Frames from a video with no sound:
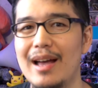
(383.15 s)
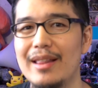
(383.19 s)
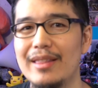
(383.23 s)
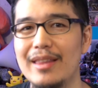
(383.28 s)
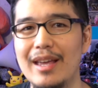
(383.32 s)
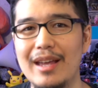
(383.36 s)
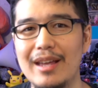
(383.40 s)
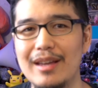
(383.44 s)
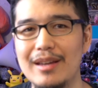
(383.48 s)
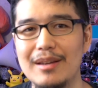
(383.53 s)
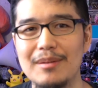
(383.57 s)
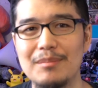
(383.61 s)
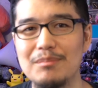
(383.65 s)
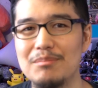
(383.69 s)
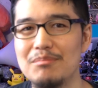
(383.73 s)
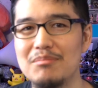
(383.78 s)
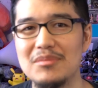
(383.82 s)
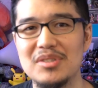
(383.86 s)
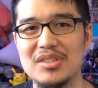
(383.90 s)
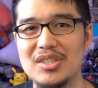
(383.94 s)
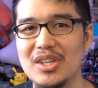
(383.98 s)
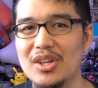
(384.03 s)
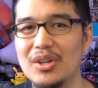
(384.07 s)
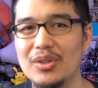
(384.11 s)
They
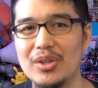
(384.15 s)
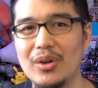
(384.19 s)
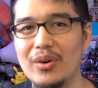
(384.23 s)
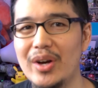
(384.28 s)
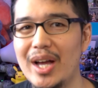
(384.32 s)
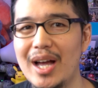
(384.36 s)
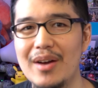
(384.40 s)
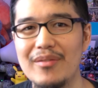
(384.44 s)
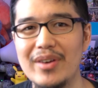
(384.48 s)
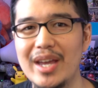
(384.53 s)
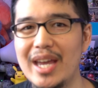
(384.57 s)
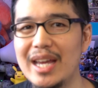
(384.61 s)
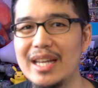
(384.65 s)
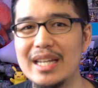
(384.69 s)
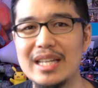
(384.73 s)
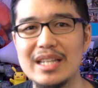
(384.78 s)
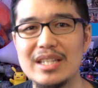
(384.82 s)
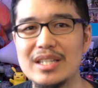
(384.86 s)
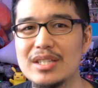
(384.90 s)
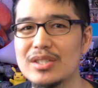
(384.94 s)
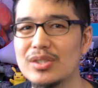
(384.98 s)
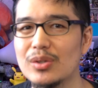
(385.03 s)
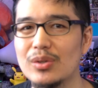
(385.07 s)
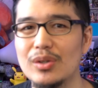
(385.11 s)
still don't have
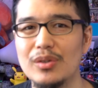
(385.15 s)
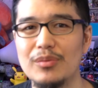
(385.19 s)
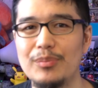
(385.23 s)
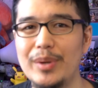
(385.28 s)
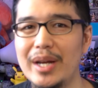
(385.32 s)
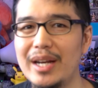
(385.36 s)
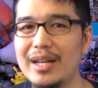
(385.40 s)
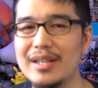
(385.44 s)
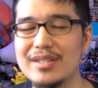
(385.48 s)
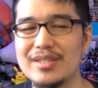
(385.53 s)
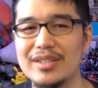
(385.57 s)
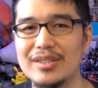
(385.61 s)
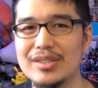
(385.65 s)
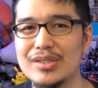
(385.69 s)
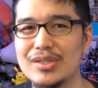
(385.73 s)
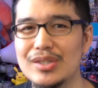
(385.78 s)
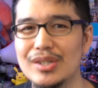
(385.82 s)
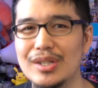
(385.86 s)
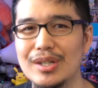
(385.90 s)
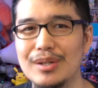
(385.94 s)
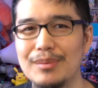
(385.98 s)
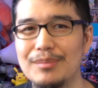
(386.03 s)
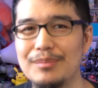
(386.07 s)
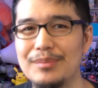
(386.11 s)
any sort of pity
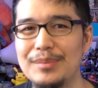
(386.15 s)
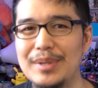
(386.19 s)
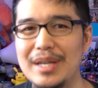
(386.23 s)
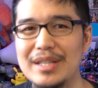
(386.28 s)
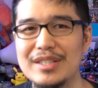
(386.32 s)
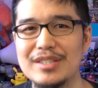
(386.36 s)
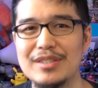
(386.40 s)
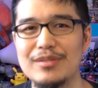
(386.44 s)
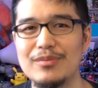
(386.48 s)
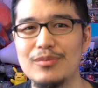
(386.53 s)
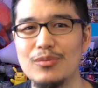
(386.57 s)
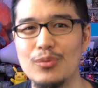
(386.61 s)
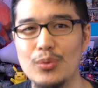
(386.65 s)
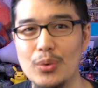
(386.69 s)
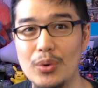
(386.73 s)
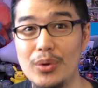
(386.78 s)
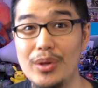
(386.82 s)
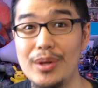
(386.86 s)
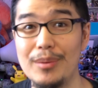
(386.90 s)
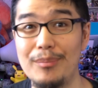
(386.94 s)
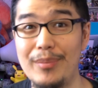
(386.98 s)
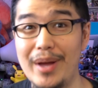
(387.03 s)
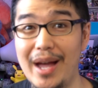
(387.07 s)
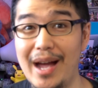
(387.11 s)
system. It's
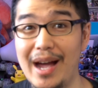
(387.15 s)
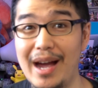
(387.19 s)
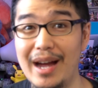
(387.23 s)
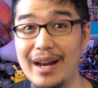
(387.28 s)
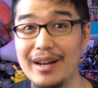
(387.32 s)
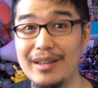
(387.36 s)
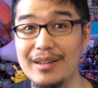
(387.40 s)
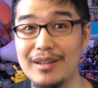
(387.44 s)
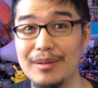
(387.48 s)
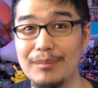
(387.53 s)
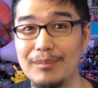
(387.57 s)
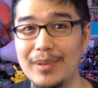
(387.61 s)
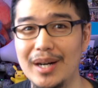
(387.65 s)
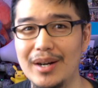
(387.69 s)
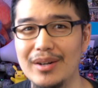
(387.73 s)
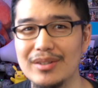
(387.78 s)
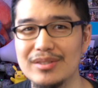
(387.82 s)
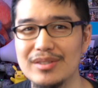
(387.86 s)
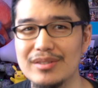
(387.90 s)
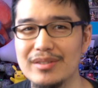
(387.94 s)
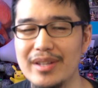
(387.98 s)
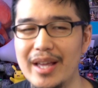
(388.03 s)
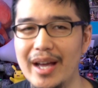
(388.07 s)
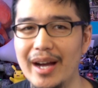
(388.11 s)
really bad in
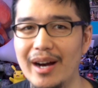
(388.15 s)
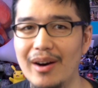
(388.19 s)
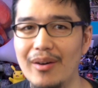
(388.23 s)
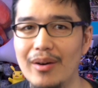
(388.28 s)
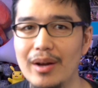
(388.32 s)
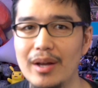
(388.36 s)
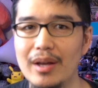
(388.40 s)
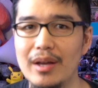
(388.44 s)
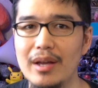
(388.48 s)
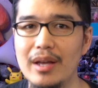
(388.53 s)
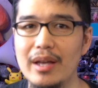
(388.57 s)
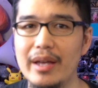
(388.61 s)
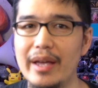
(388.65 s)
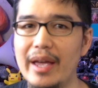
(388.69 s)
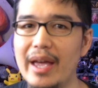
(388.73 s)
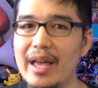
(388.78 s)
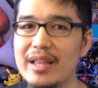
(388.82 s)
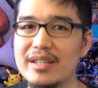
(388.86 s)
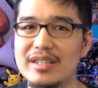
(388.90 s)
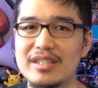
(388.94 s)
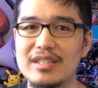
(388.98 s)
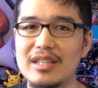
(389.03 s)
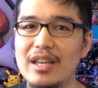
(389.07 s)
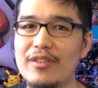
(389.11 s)
comparison now
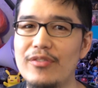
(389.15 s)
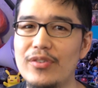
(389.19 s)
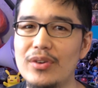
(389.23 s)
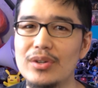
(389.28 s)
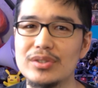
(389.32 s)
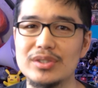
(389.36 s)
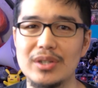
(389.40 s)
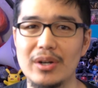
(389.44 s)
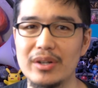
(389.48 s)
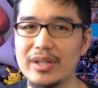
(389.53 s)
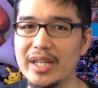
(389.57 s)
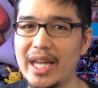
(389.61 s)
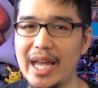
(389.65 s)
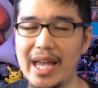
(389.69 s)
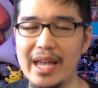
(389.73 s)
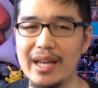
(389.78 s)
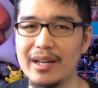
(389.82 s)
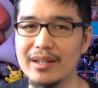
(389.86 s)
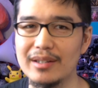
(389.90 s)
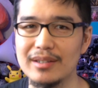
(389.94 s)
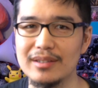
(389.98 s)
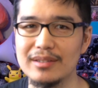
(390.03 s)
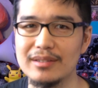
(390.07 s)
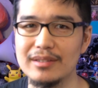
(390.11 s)
it's it feels
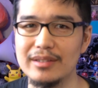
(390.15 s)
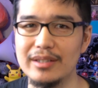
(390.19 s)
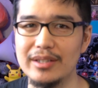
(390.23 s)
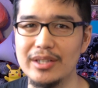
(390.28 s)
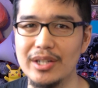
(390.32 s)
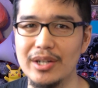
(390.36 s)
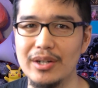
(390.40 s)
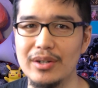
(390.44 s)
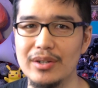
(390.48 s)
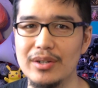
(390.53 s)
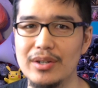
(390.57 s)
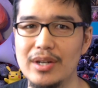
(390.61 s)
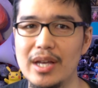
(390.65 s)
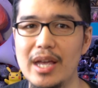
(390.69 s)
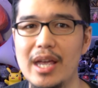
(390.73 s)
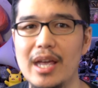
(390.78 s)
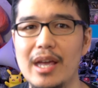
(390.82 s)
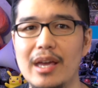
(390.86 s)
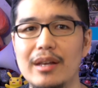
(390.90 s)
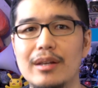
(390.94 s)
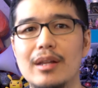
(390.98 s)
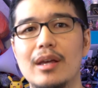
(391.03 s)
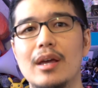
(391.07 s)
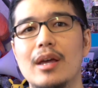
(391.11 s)
archaic, you know.
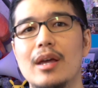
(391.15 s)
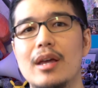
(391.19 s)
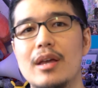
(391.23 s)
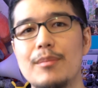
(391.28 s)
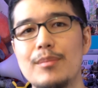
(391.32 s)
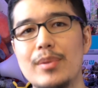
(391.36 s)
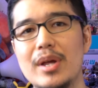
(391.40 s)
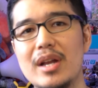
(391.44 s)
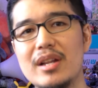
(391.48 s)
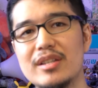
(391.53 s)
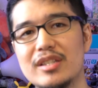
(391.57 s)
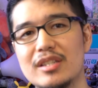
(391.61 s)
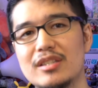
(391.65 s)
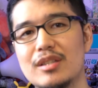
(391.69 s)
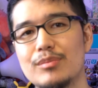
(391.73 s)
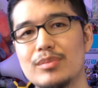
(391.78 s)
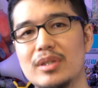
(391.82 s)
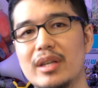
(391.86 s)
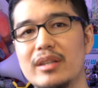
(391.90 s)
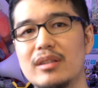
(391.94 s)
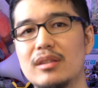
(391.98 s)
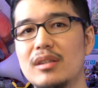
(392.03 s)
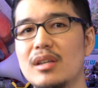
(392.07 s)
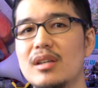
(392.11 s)
And pity systems
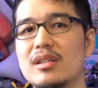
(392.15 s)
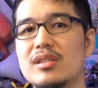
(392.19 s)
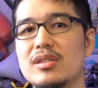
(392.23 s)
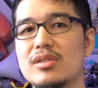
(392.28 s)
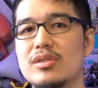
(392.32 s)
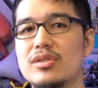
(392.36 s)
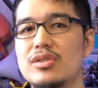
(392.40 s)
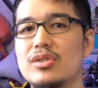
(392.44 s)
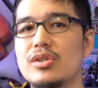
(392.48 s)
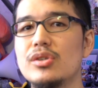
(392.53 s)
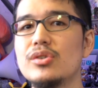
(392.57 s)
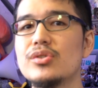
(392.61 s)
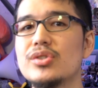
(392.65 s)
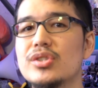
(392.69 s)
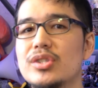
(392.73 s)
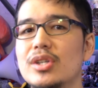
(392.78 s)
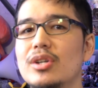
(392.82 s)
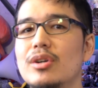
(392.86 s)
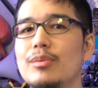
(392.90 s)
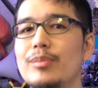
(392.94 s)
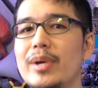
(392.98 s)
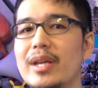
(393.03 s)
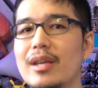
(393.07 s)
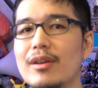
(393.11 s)
like this do
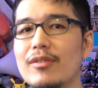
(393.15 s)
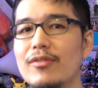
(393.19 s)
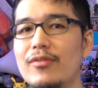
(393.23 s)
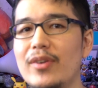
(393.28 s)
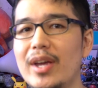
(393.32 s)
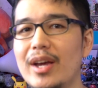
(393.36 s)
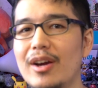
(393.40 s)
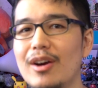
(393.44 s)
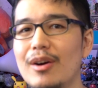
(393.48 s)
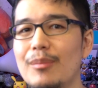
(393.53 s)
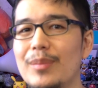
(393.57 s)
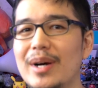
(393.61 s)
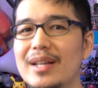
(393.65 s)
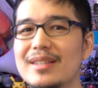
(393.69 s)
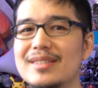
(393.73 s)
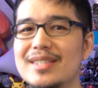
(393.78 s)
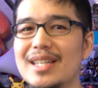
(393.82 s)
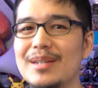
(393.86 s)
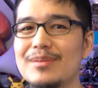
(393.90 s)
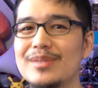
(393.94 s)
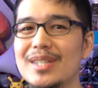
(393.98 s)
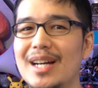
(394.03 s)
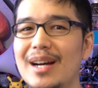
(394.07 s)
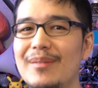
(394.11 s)
still make it fair, but at the
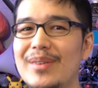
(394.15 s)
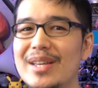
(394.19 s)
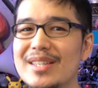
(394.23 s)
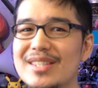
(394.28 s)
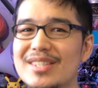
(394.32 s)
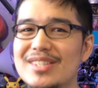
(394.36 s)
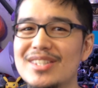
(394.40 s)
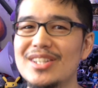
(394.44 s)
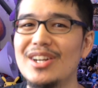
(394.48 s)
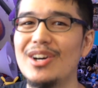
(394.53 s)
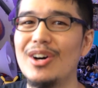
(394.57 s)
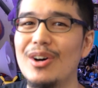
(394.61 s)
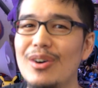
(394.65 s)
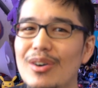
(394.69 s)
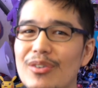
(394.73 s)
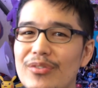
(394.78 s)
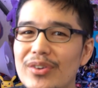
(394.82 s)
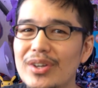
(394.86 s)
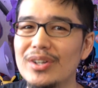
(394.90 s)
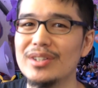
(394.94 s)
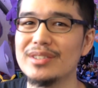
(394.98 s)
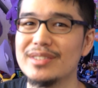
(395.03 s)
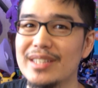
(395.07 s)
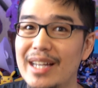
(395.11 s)
same time, it still
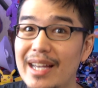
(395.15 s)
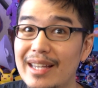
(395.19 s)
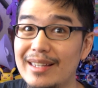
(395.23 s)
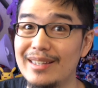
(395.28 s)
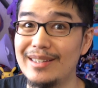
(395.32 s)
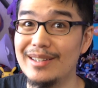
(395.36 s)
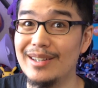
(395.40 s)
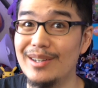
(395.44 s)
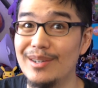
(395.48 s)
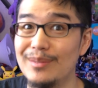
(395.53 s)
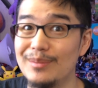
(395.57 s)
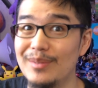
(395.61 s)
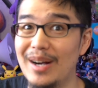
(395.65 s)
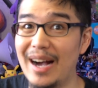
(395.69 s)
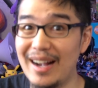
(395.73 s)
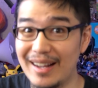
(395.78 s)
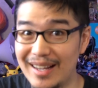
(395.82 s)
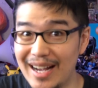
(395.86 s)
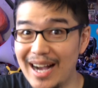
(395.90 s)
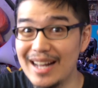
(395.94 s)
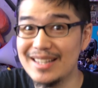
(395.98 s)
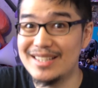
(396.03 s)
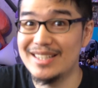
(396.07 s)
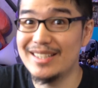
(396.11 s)
feels like you know a
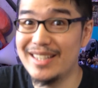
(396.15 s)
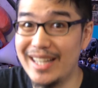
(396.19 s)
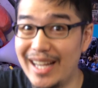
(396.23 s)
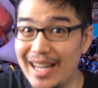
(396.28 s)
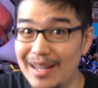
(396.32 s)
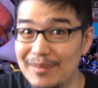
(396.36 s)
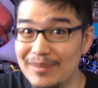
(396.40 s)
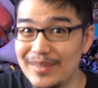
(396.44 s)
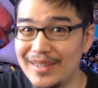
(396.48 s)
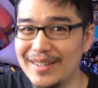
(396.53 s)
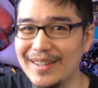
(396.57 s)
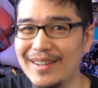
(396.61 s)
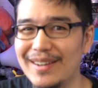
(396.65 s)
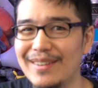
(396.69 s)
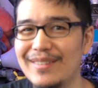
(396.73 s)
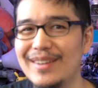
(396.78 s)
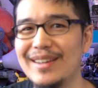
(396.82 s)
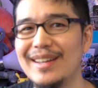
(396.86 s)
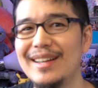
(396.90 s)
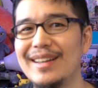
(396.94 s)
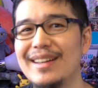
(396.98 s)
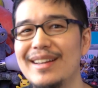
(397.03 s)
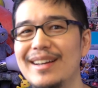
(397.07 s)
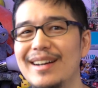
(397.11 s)
gacha game. You know,
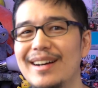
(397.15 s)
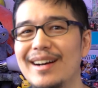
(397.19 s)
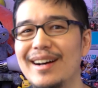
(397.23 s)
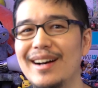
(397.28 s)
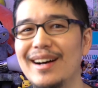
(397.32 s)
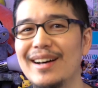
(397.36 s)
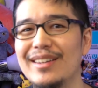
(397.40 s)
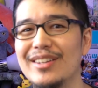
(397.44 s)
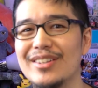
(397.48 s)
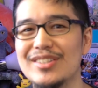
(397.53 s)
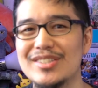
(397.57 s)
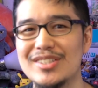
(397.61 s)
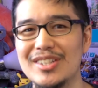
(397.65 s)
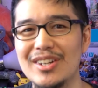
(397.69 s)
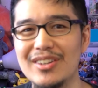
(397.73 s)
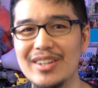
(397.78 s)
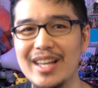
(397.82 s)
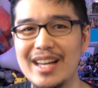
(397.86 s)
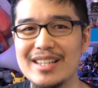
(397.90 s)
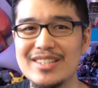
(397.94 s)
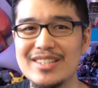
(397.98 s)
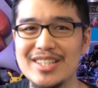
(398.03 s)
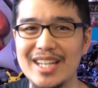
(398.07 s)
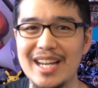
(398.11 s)
uh, there's still
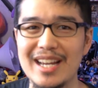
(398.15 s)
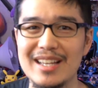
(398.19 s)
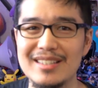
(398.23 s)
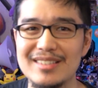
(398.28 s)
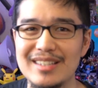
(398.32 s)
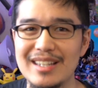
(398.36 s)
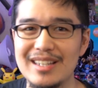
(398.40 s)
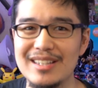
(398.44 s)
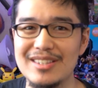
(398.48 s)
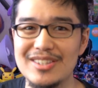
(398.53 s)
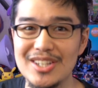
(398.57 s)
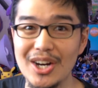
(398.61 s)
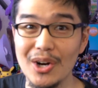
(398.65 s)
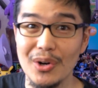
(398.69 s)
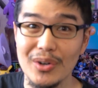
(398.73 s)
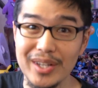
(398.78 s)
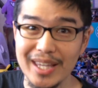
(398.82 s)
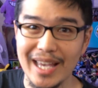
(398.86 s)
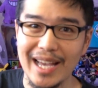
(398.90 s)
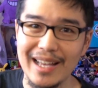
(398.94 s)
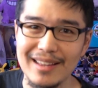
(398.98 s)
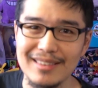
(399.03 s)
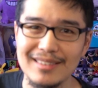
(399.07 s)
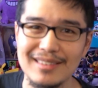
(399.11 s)
that chance that you don't
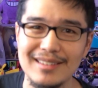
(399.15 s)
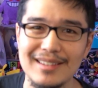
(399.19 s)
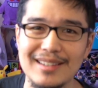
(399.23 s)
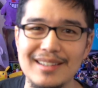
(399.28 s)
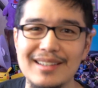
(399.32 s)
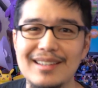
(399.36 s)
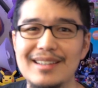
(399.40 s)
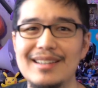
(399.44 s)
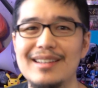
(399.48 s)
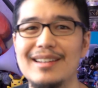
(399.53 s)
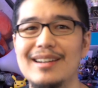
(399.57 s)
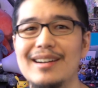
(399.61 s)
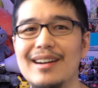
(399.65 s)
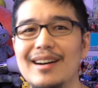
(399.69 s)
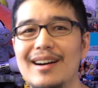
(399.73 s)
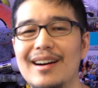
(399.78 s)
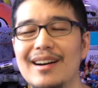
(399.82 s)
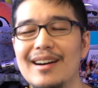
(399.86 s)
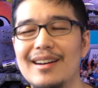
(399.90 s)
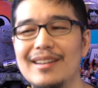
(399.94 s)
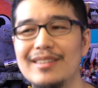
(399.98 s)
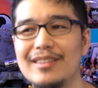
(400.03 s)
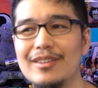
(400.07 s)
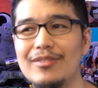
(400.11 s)
get
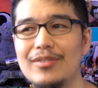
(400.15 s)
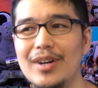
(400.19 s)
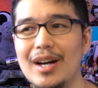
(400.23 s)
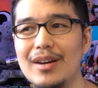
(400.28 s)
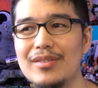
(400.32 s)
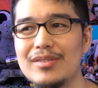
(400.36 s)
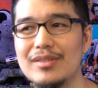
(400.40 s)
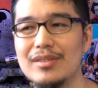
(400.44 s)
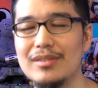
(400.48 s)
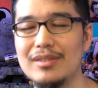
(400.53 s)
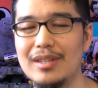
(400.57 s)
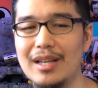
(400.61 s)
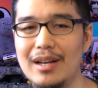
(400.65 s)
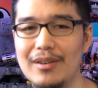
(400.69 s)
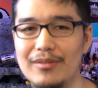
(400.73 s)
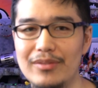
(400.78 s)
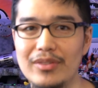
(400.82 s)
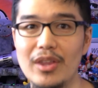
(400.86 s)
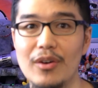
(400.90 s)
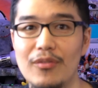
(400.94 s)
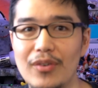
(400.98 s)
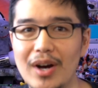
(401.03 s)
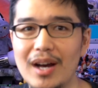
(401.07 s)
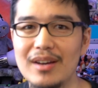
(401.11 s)
uh, the five the,
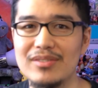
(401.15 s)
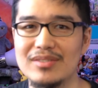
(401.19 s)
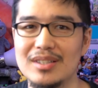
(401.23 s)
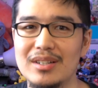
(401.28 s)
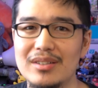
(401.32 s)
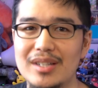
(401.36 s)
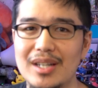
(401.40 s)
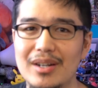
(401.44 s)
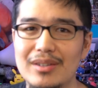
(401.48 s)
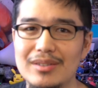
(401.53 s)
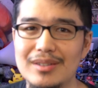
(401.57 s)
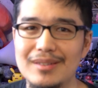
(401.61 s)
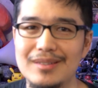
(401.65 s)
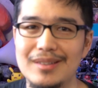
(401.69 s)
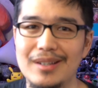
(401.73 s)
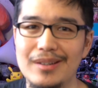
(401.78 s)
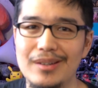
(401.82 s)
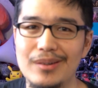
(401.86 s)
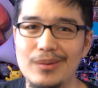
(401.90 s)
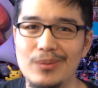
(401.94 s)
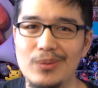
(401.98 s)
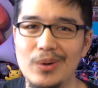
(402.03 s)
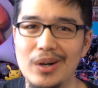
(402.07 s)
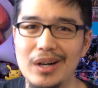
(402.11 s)
the five star character that
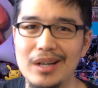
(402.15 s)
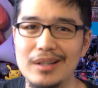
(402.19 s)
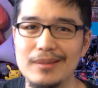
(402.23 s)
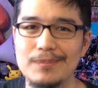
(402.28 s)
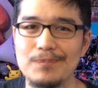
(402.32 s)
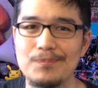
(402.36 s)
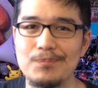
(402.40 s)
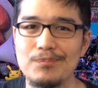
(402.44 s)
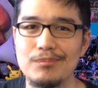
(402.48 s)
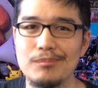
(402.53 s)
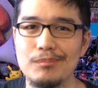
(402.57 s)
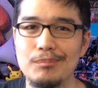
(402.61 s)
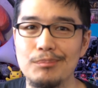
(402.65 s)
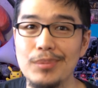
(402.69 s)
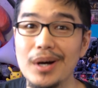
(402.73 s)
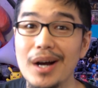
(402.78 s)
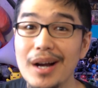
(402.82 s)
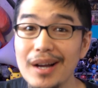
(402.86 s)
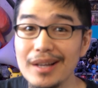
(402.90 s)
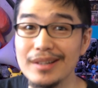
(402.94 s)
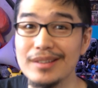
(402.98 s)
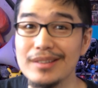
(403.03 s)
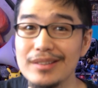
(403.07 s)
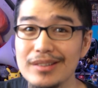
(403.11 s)
you want,
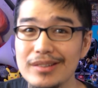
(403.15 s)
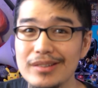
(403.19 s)
but